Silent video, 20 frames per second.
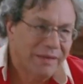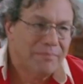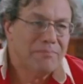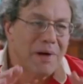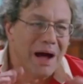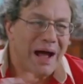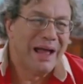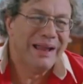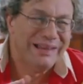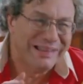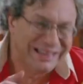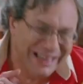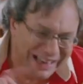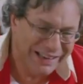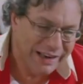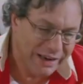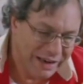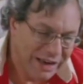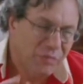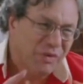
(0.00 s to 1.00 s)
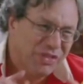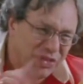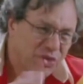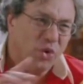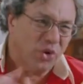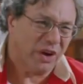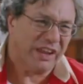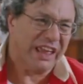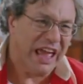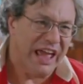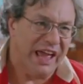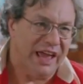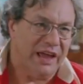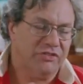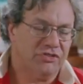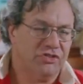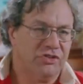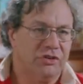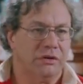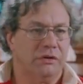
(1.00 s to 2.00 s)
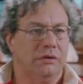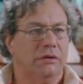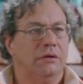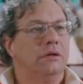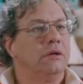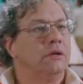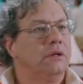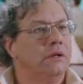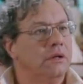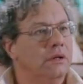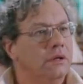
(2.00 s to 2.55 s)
my dignity with your cash. There you are.